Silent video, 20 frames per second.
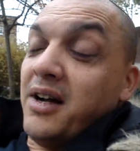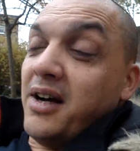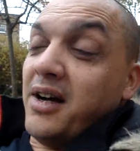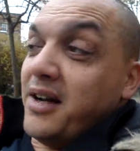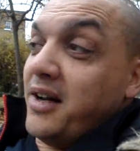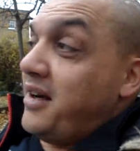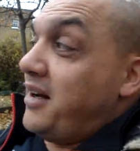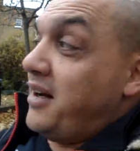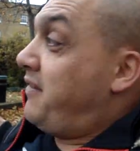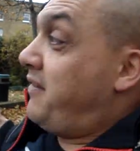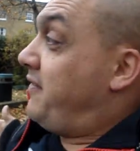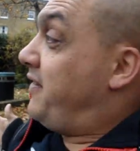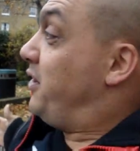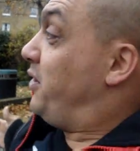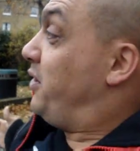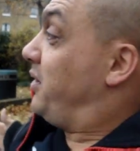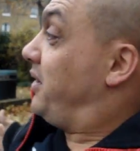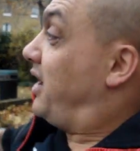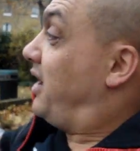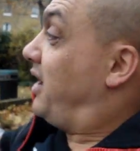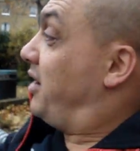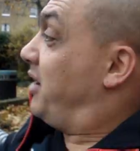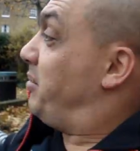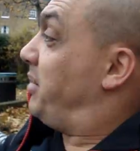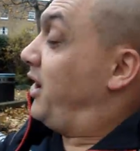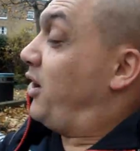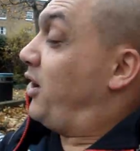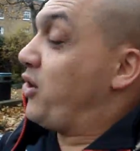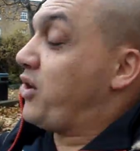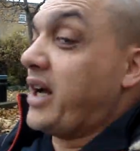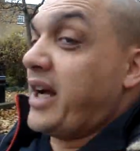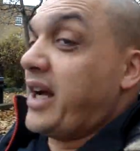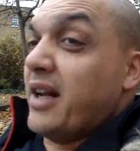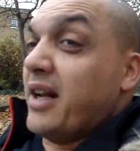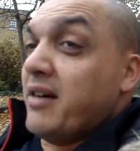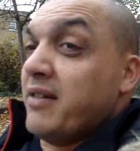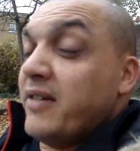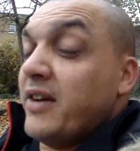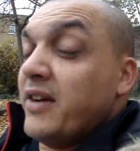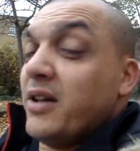and I feel like I belong
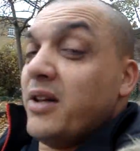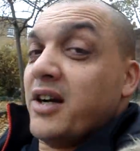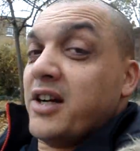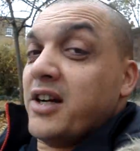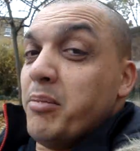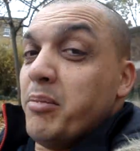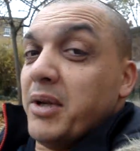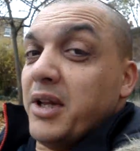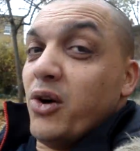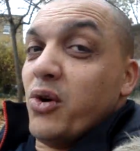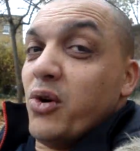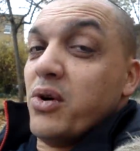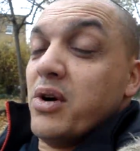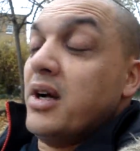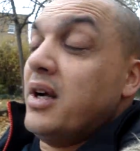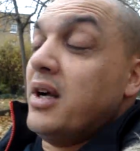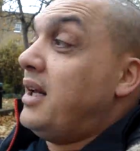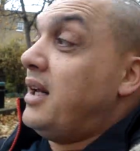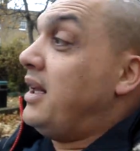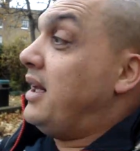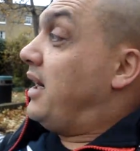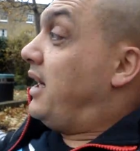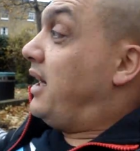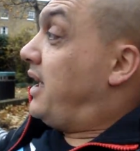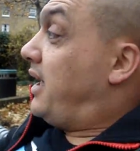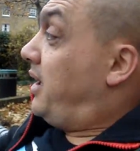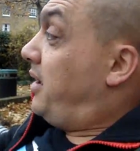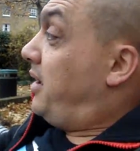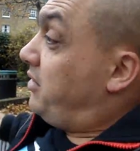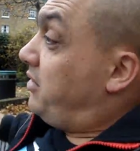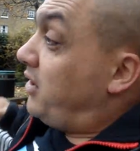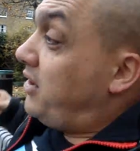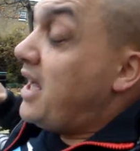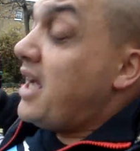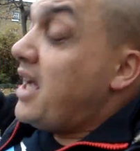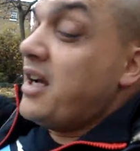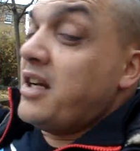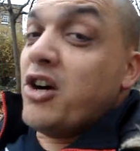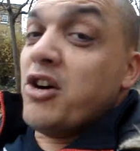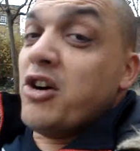again. I feel like I belong.
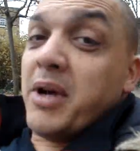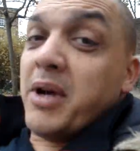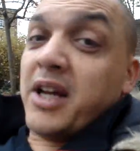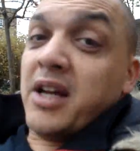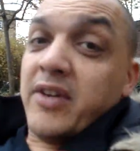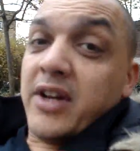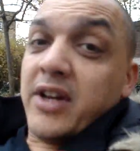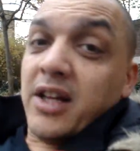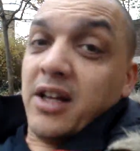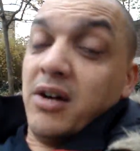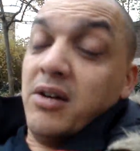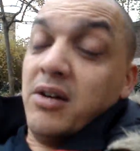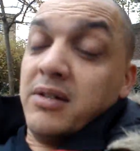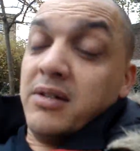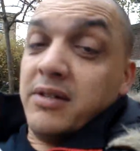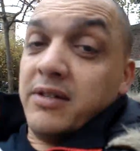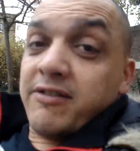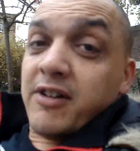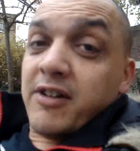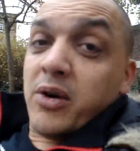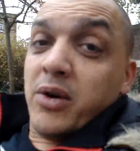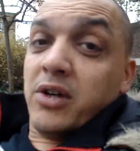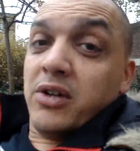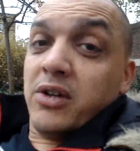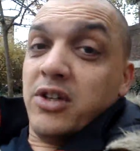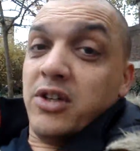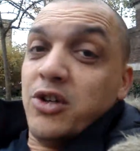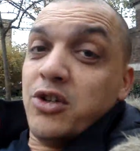And go and make a video, throw it on